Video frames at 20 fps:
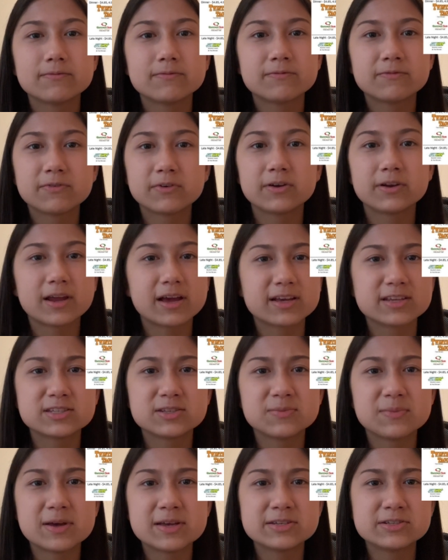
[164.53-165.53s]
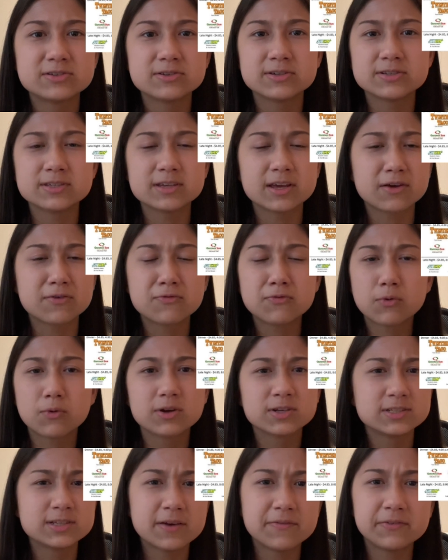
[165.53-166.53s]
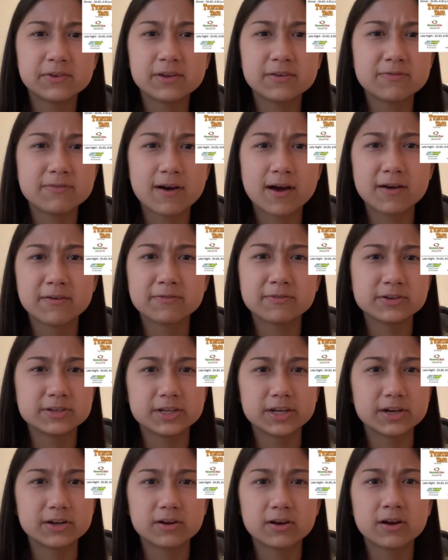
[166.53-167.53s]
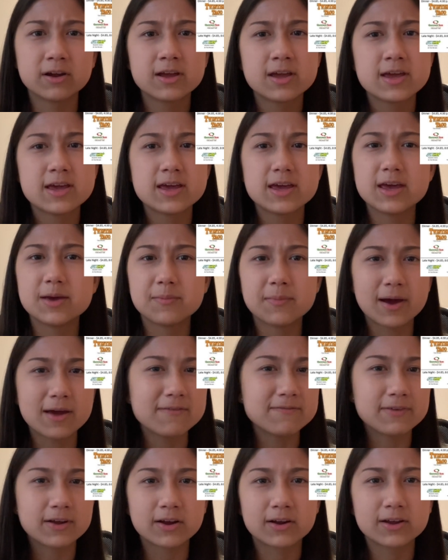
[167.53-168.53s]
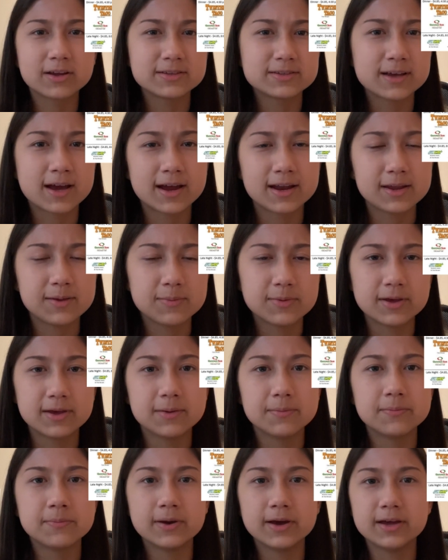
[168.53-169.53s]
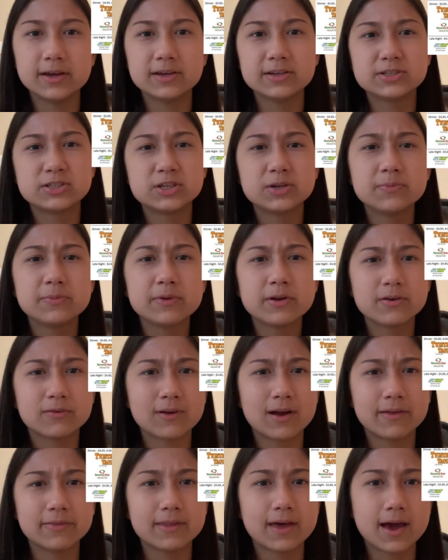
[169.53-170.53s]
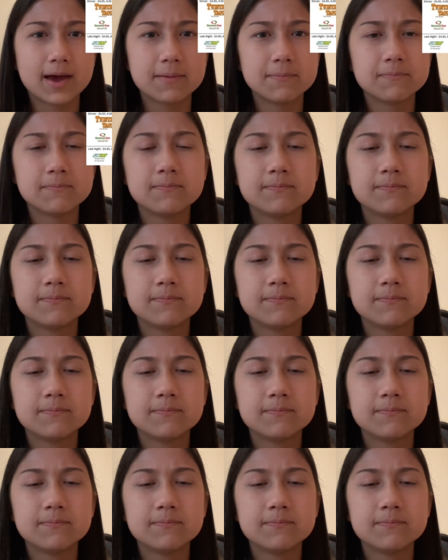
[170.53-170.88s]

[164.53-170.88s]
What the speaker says: for next semester it's like $4.75 for dinner. It might vary a tiny bit, but it should be around that.